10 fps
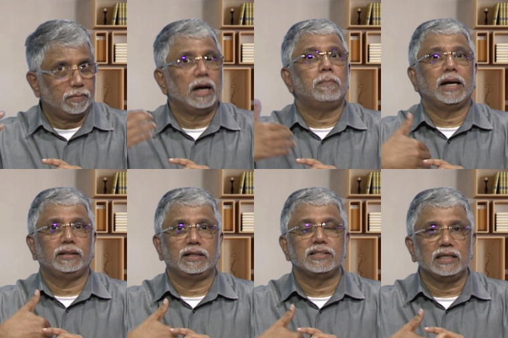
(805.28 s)
by
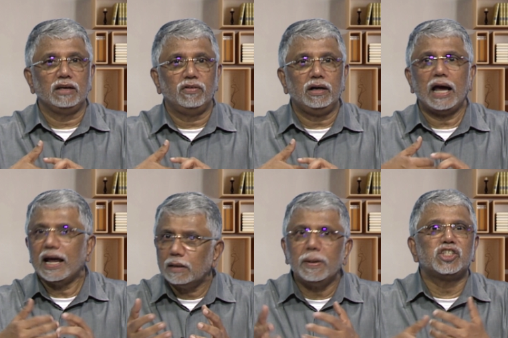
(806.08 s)
the receiver
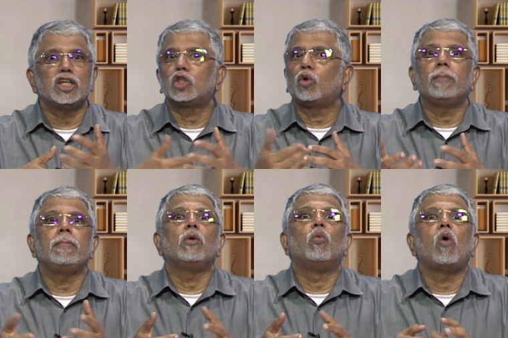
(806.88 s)
and the message could
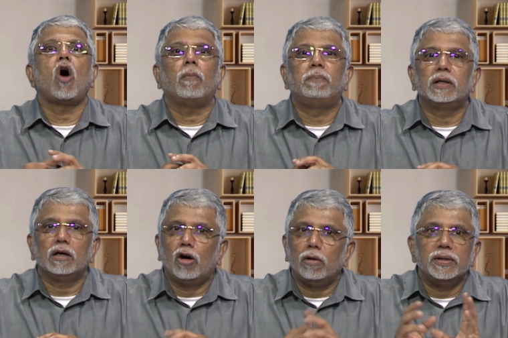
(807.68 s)
be warped
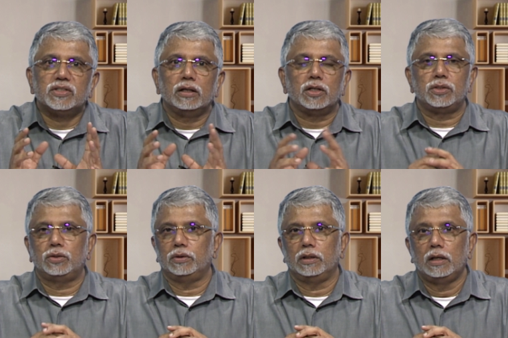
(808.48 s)
or
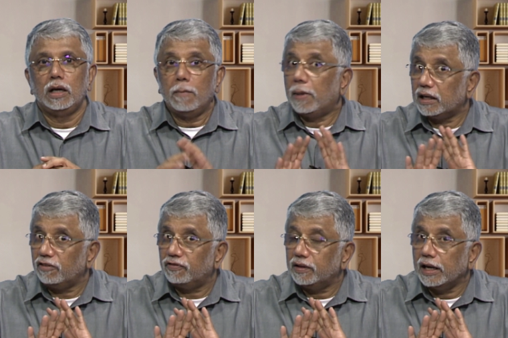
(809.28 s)
misunderstood. But
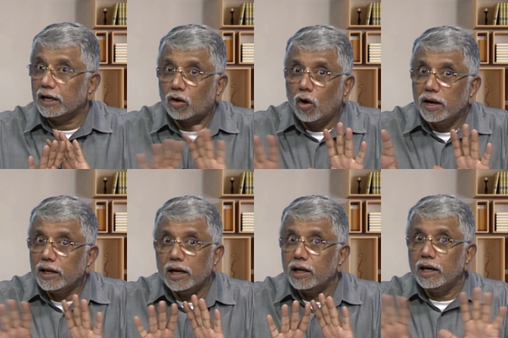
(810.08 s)
if
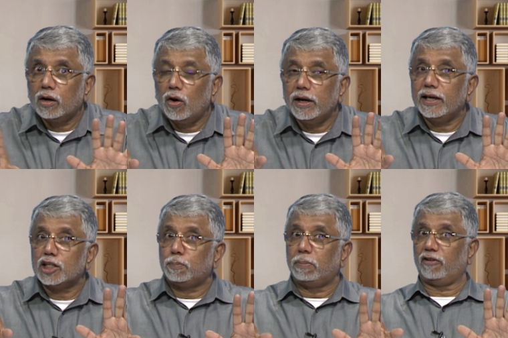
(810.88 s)
encoding and decoding
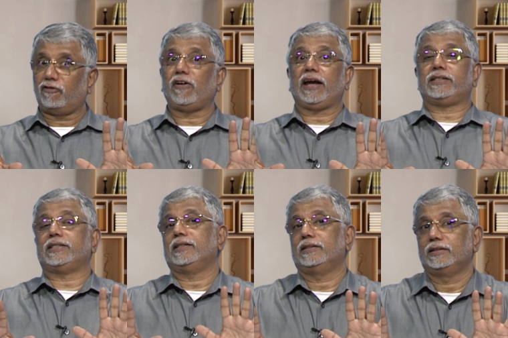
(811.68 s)
is perfect,
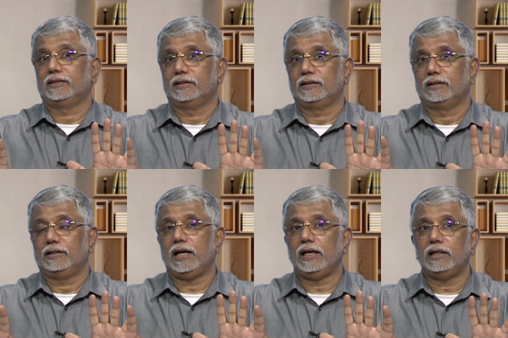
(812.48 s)

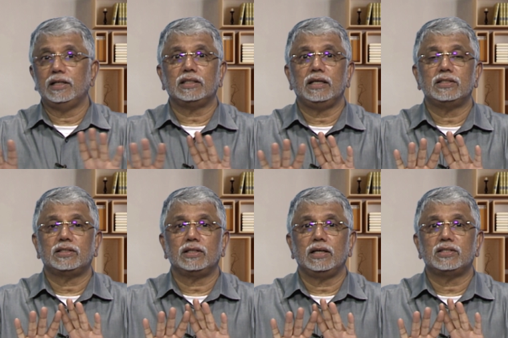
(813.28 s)
right, is,
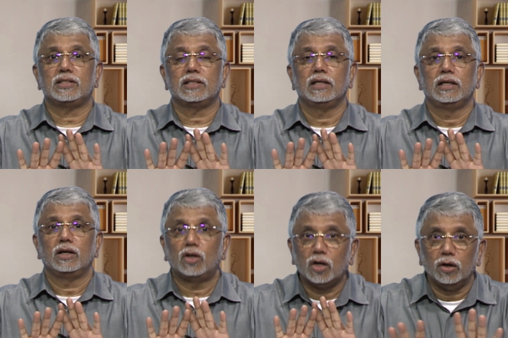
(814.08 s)
is, is
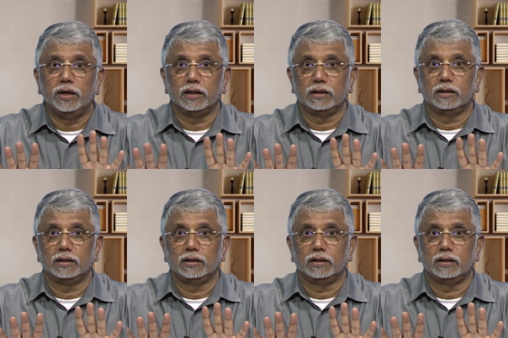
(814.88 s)
good,